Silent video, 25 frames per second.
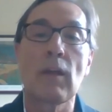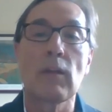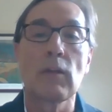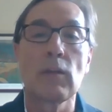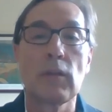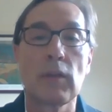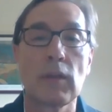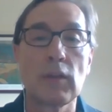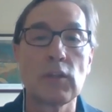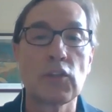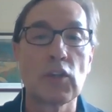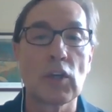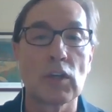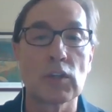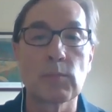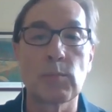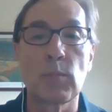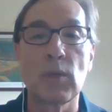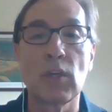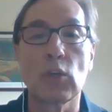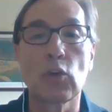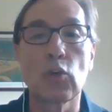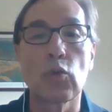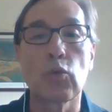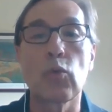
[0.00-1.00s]
rather
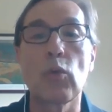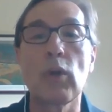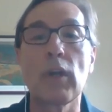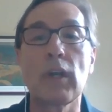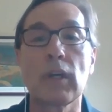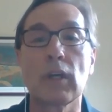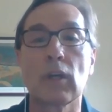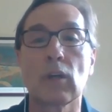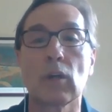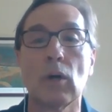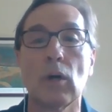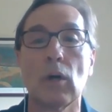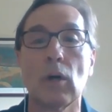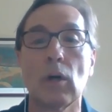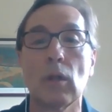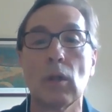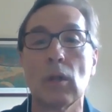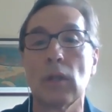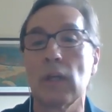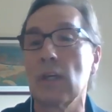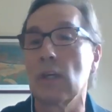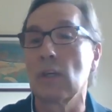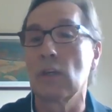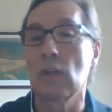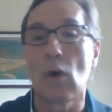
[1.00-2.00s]
than just be
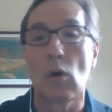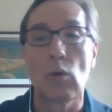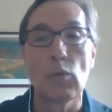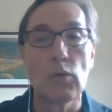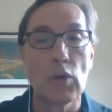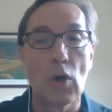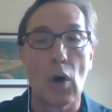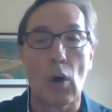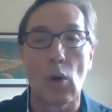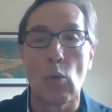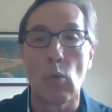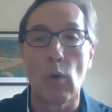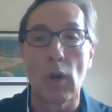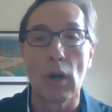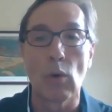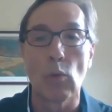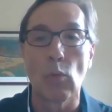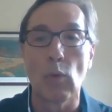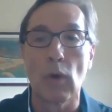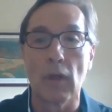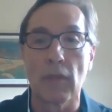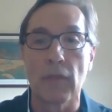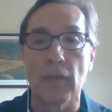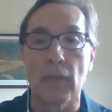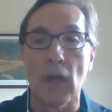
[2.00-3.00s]
critical and go
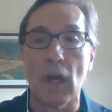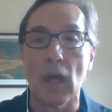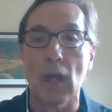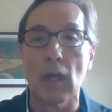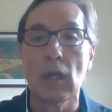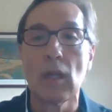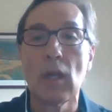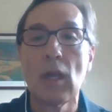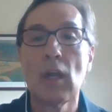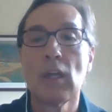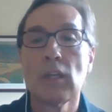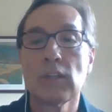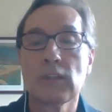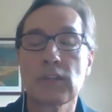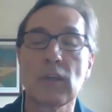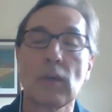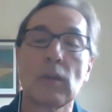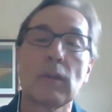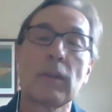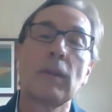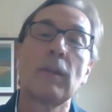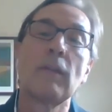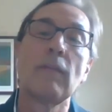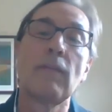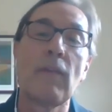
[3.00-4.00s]
nowhere with it.
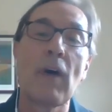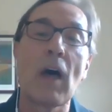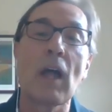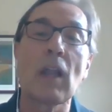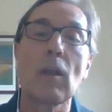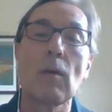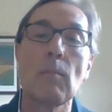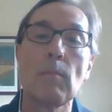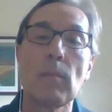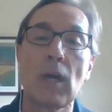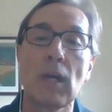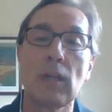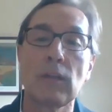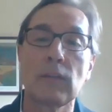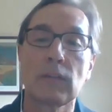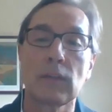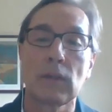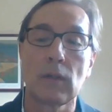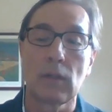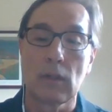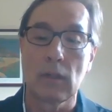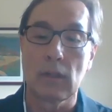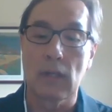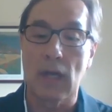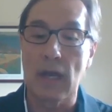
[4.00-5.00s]
So the
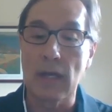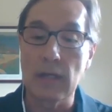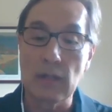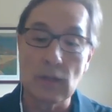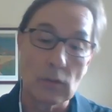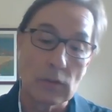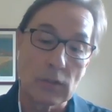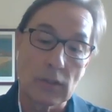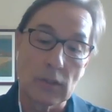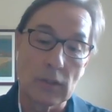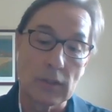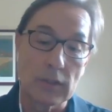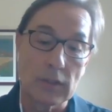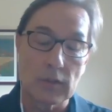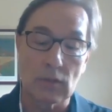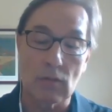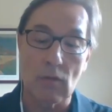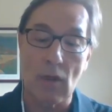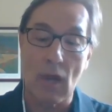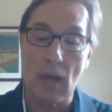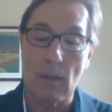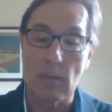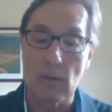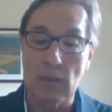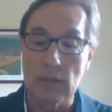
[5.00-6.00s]
developmental, I
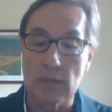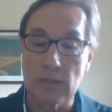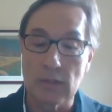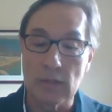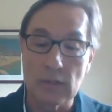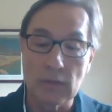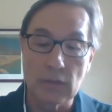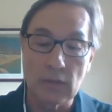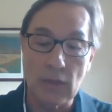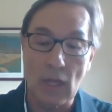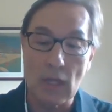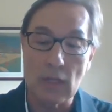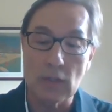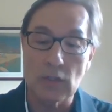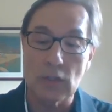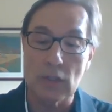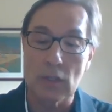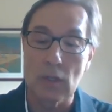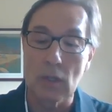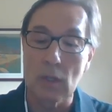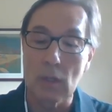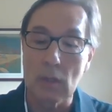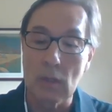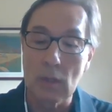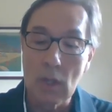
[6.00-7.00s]
usually describe it as
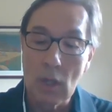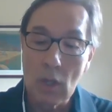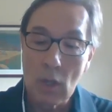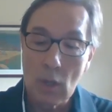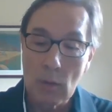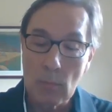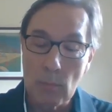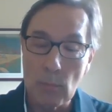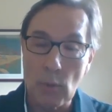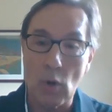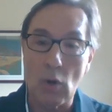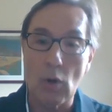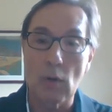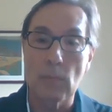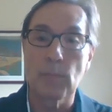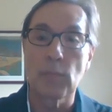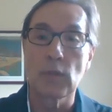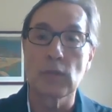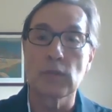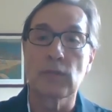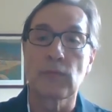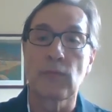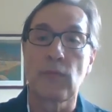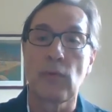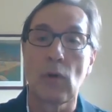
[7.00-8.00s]
intentional,
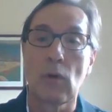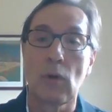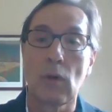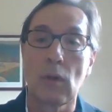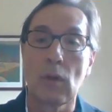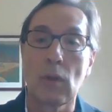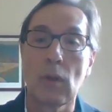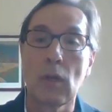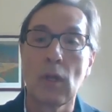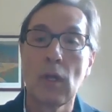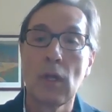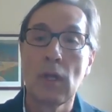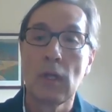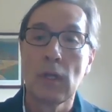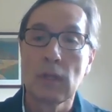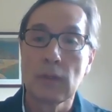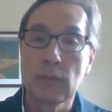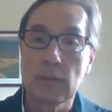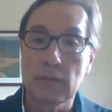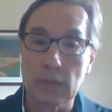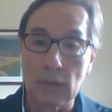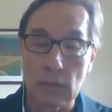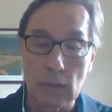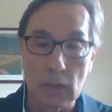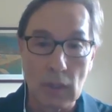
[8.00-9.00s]
purposeful,
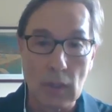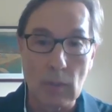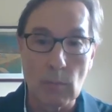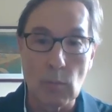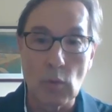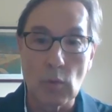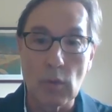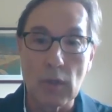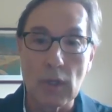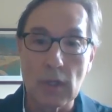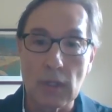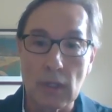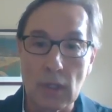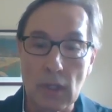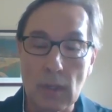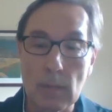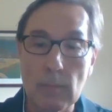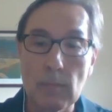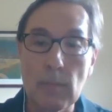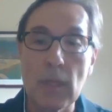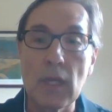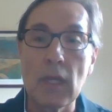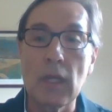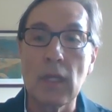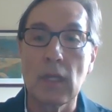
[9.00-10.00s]

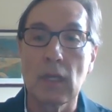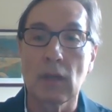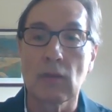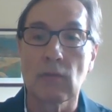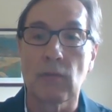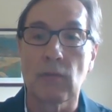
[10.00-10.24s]
deliberate, and